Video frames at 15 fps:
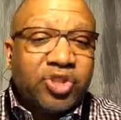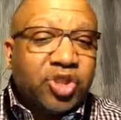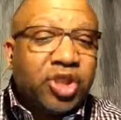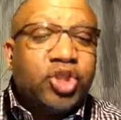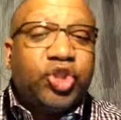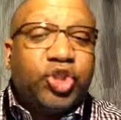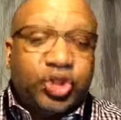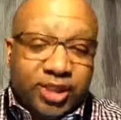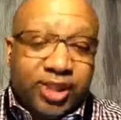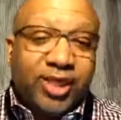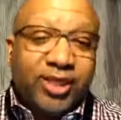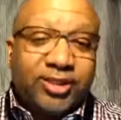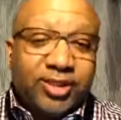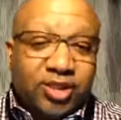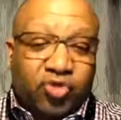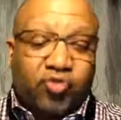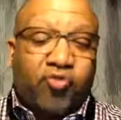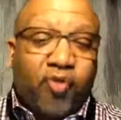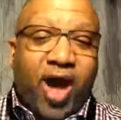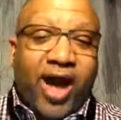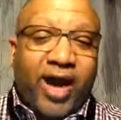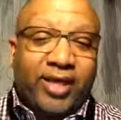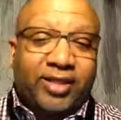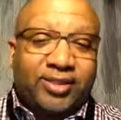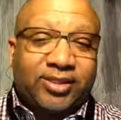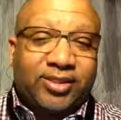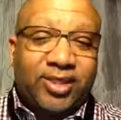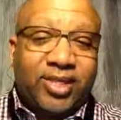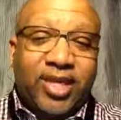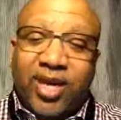to Jesus
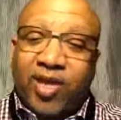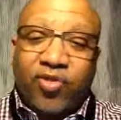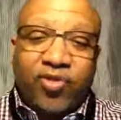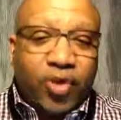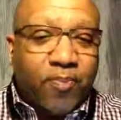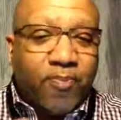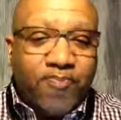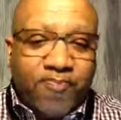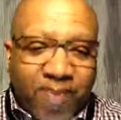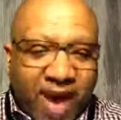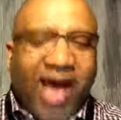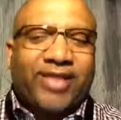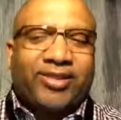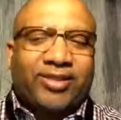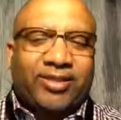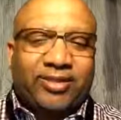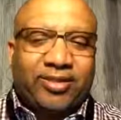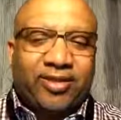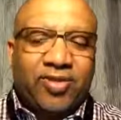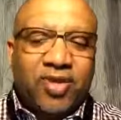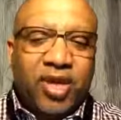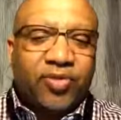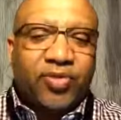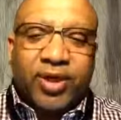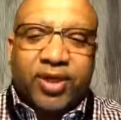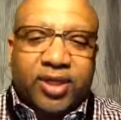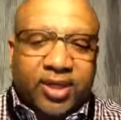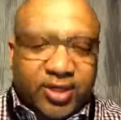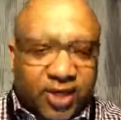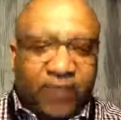Christ, the Master,
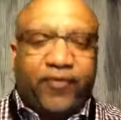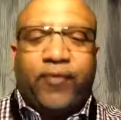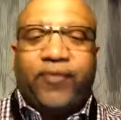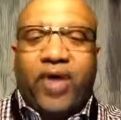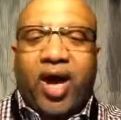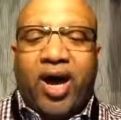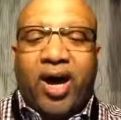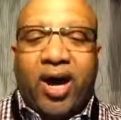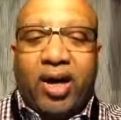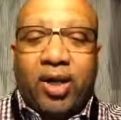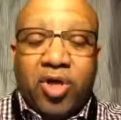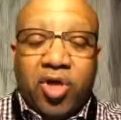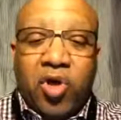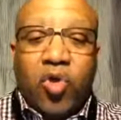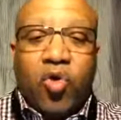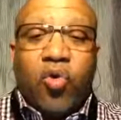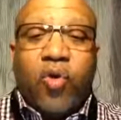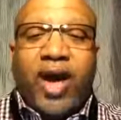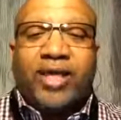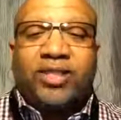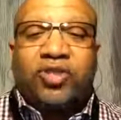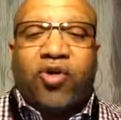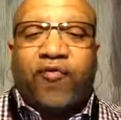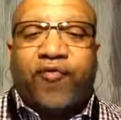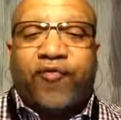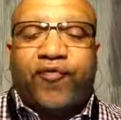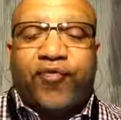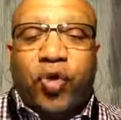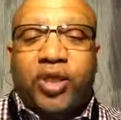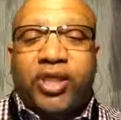the gift of God, who has the
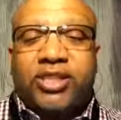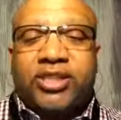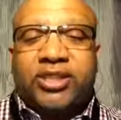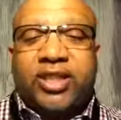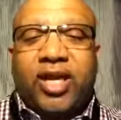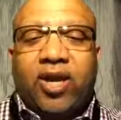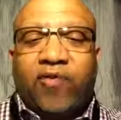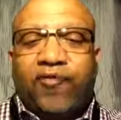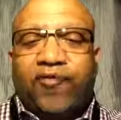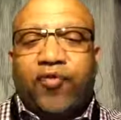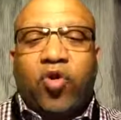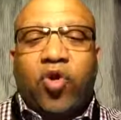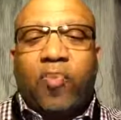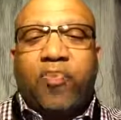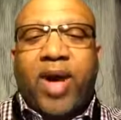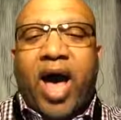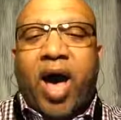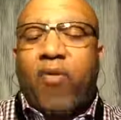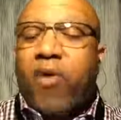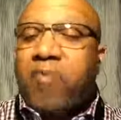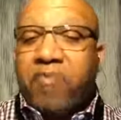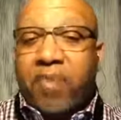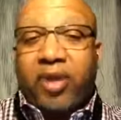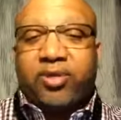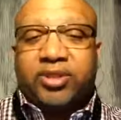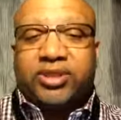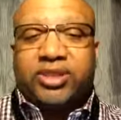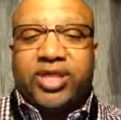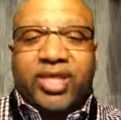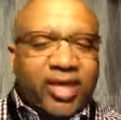full extent and full power of
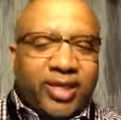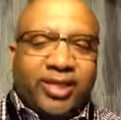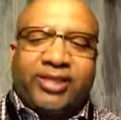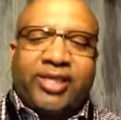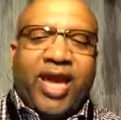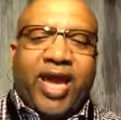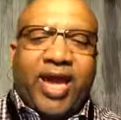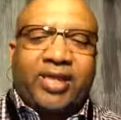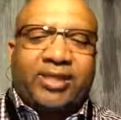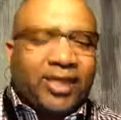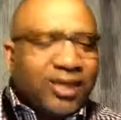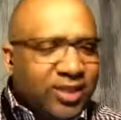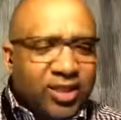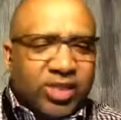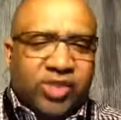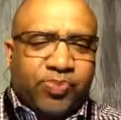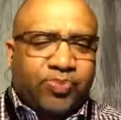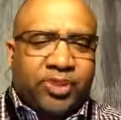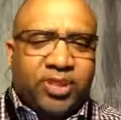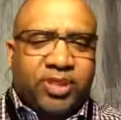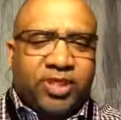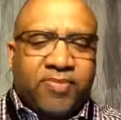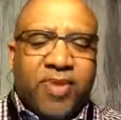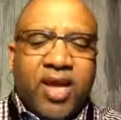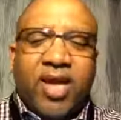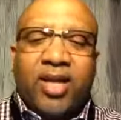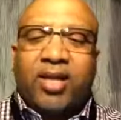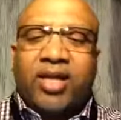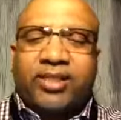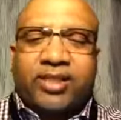mercy in his hands and in his bosom.
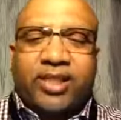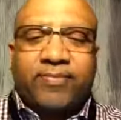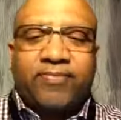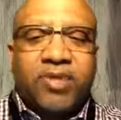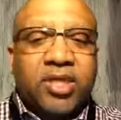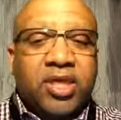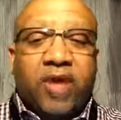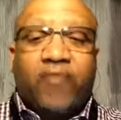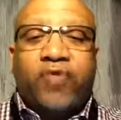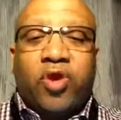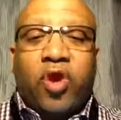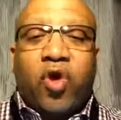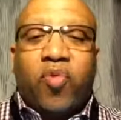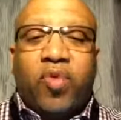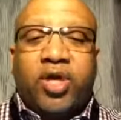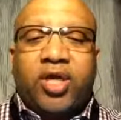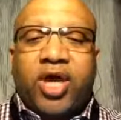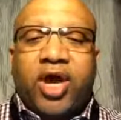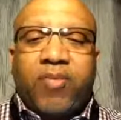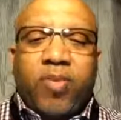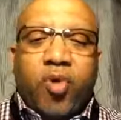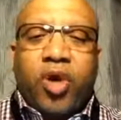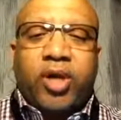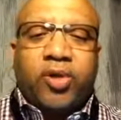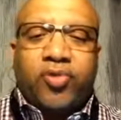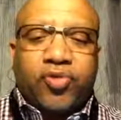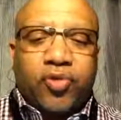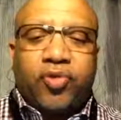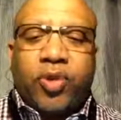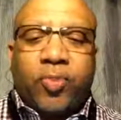Listen, if you don't want to come on the,
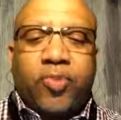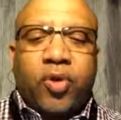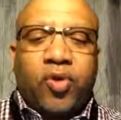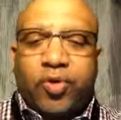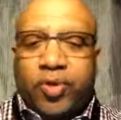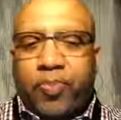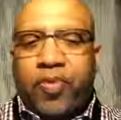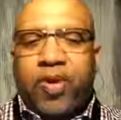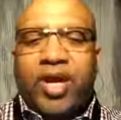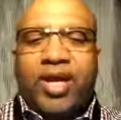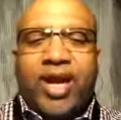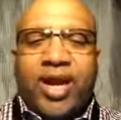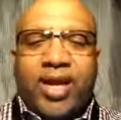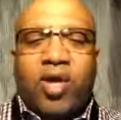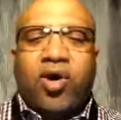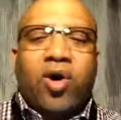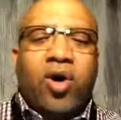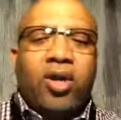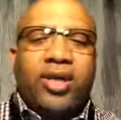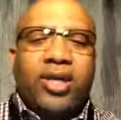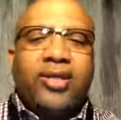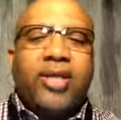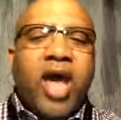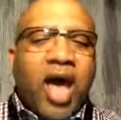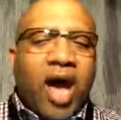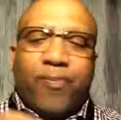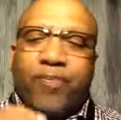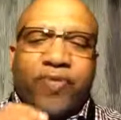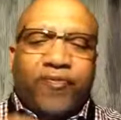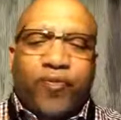the, on the prayer line and call in
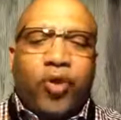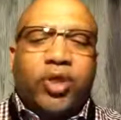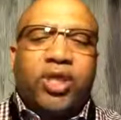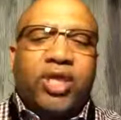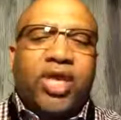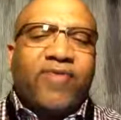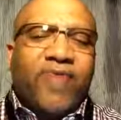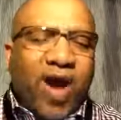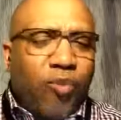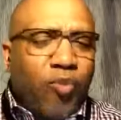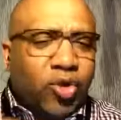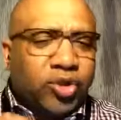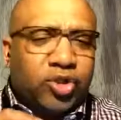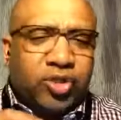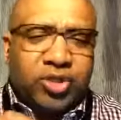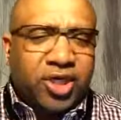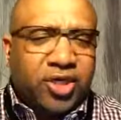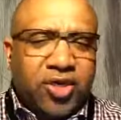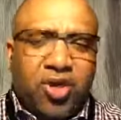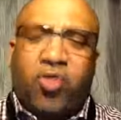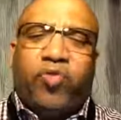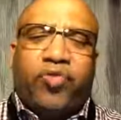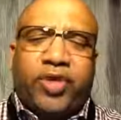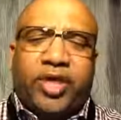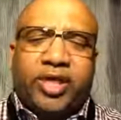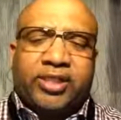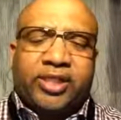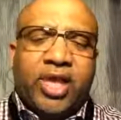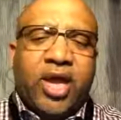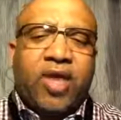before you leave, I want you to know
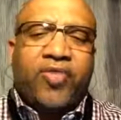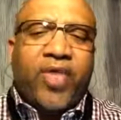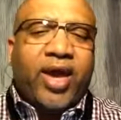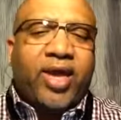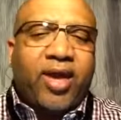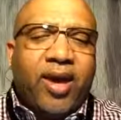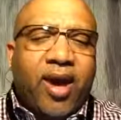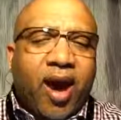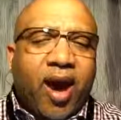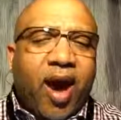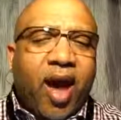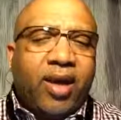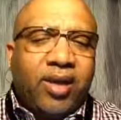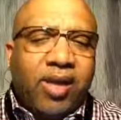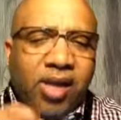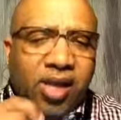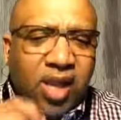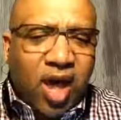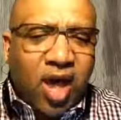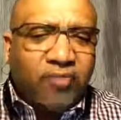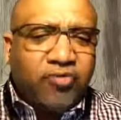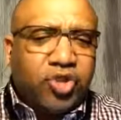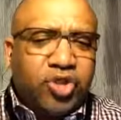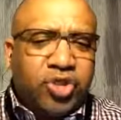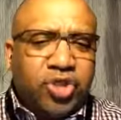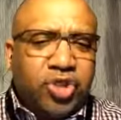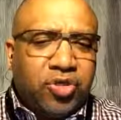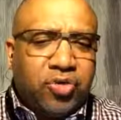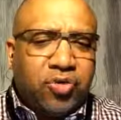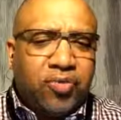this that God
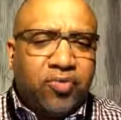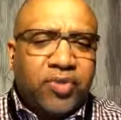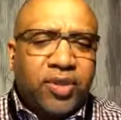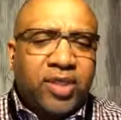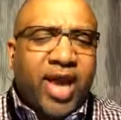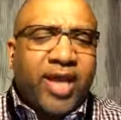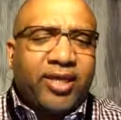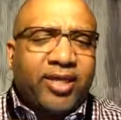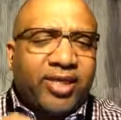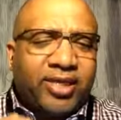loves you and he